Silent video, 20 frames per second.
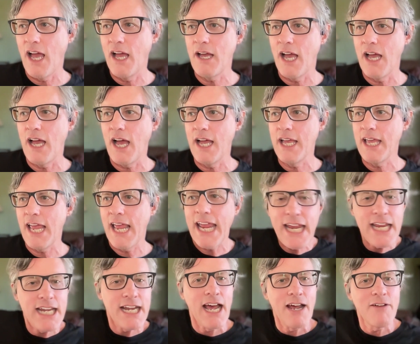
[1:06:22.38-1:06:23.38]
I
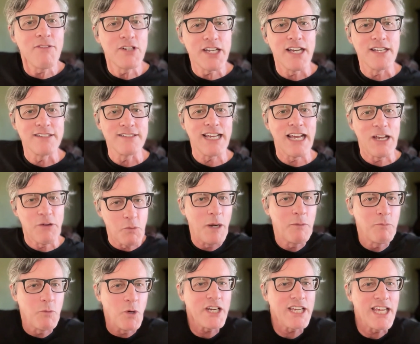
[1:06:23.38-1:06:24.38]
hate advertising. I'm
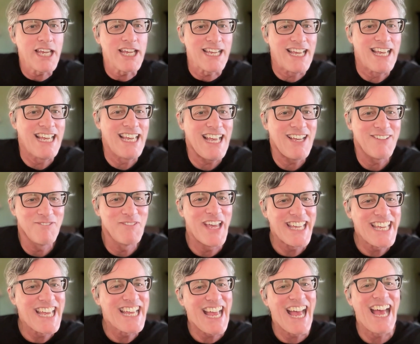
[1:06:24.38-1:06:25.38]
working
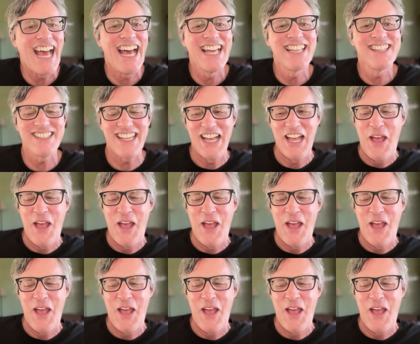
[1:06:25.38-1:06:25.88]
making ads,